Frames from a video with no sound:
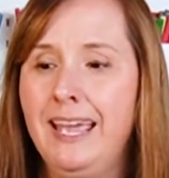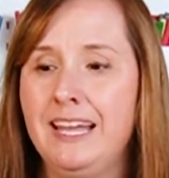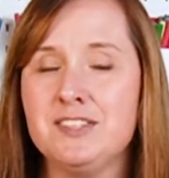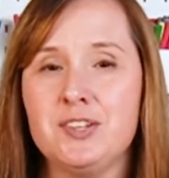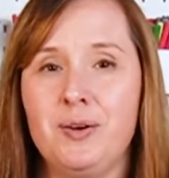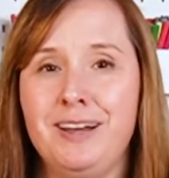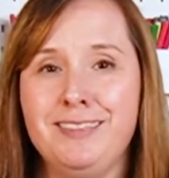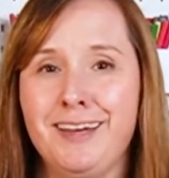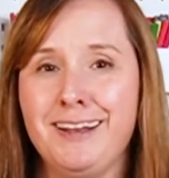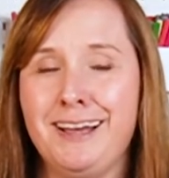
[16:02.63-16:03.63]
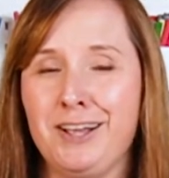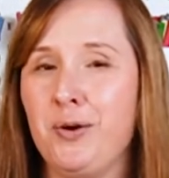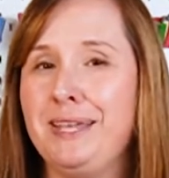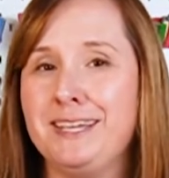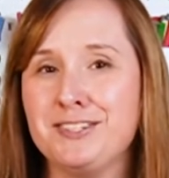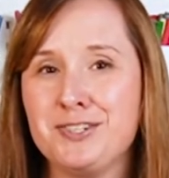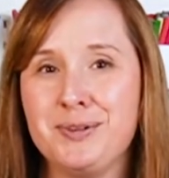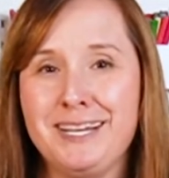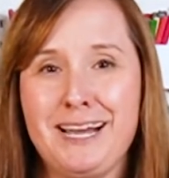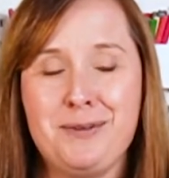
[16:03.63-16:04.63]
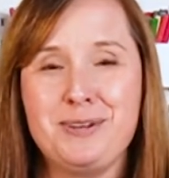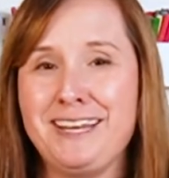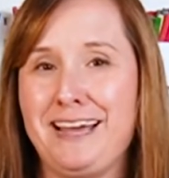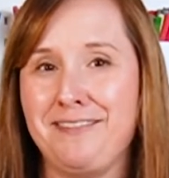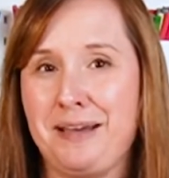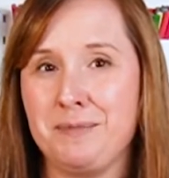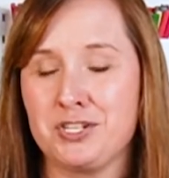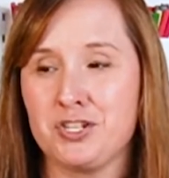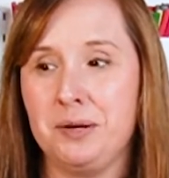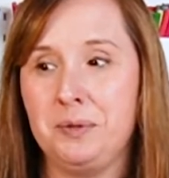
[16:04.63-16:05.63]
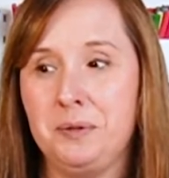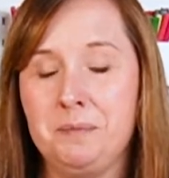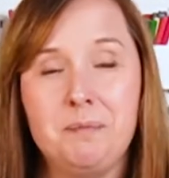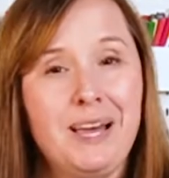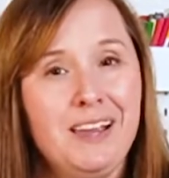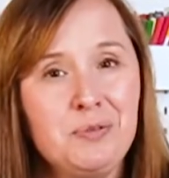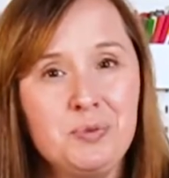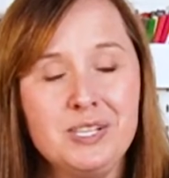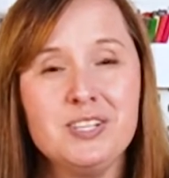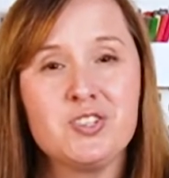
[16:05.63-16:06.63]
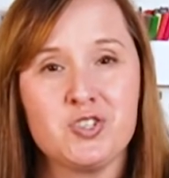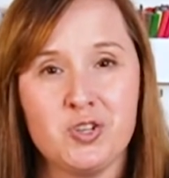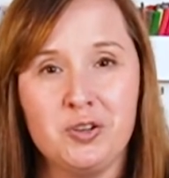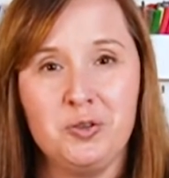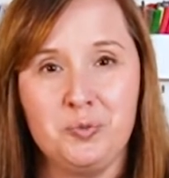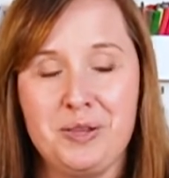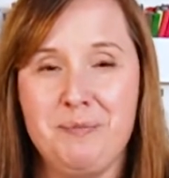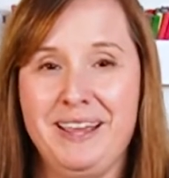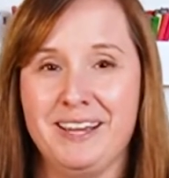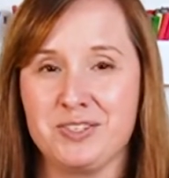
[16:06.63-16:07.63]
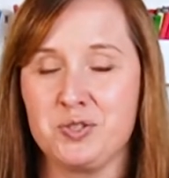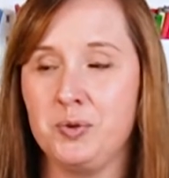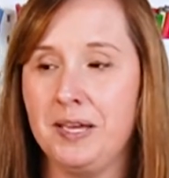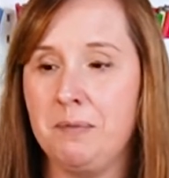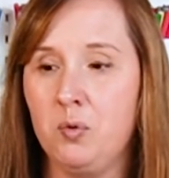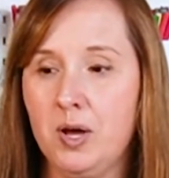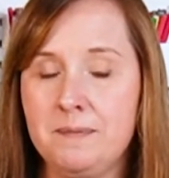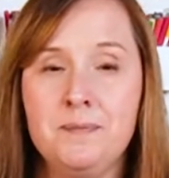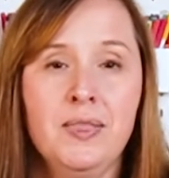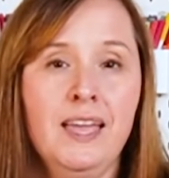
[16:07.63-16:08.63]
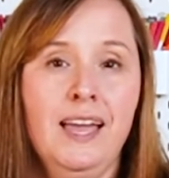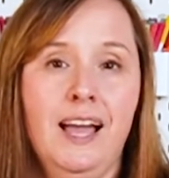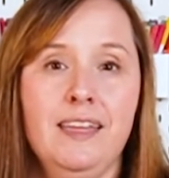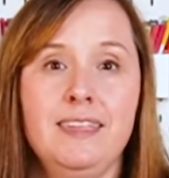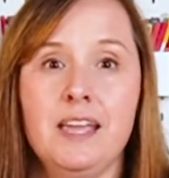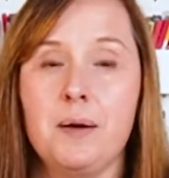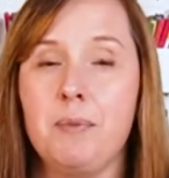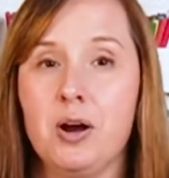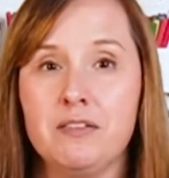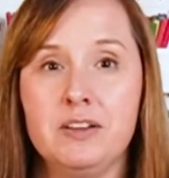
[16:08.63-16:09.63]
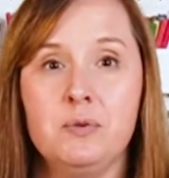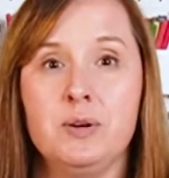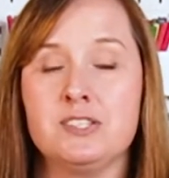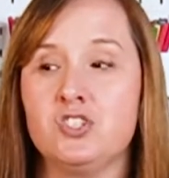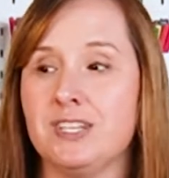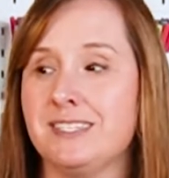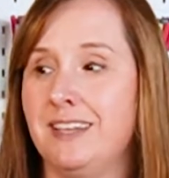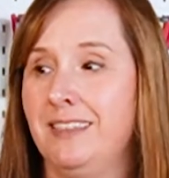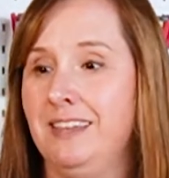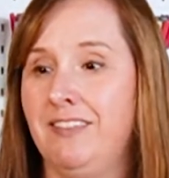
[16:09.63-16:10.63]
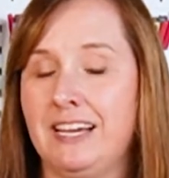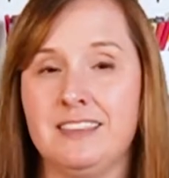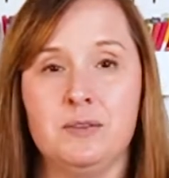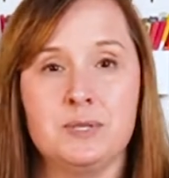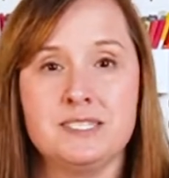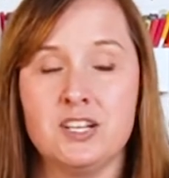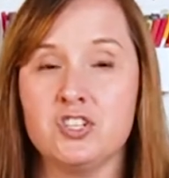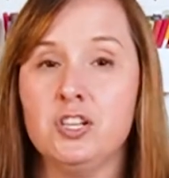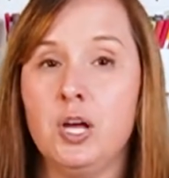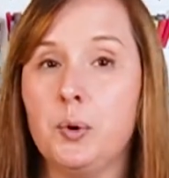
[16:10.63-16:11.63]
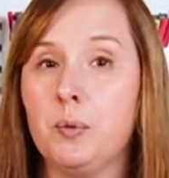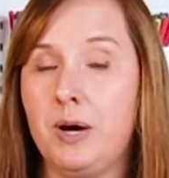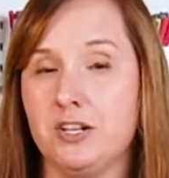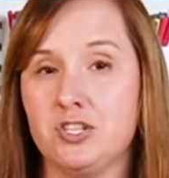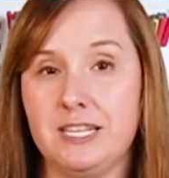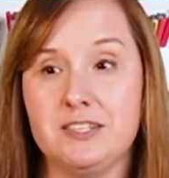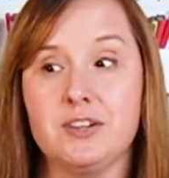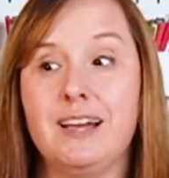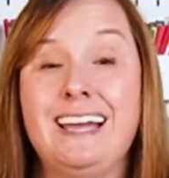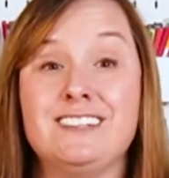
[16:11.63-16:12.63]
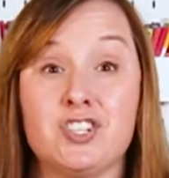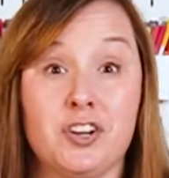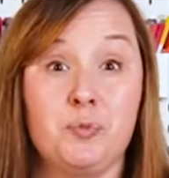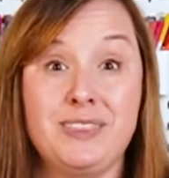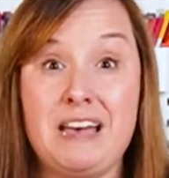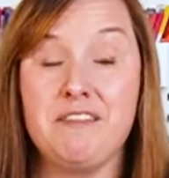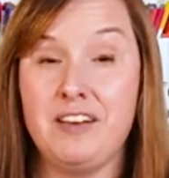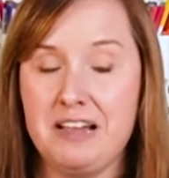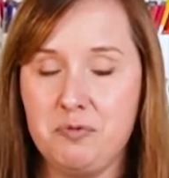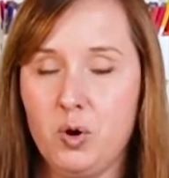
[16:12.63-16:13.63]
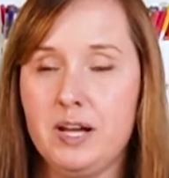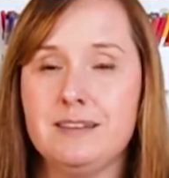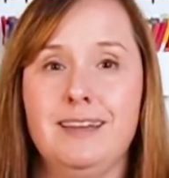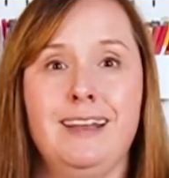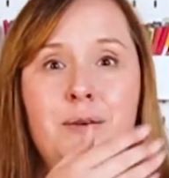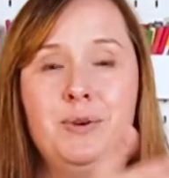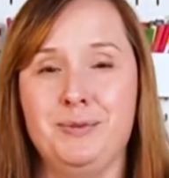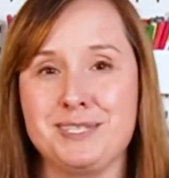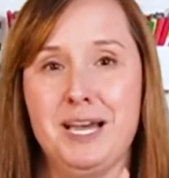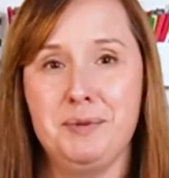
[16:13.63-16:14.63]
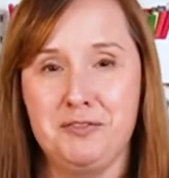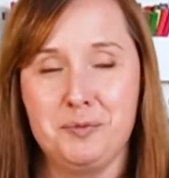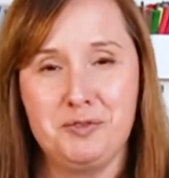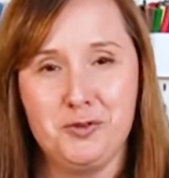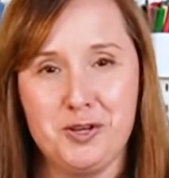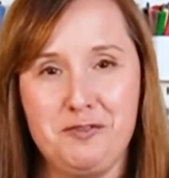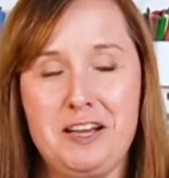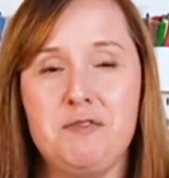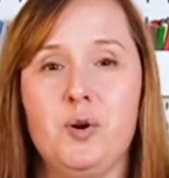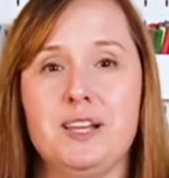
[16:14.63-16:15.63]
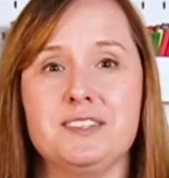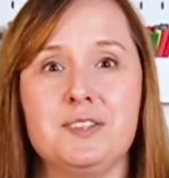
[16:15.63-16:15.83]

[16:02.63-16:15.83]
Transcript: And so I thought going into it, I wouldn't have that much trouble, but I really struggled with my xTool M1. I think part of it was just the fact that it was such a lower wattage laser. I started with that 5-watt and I was coming from a 45-watt.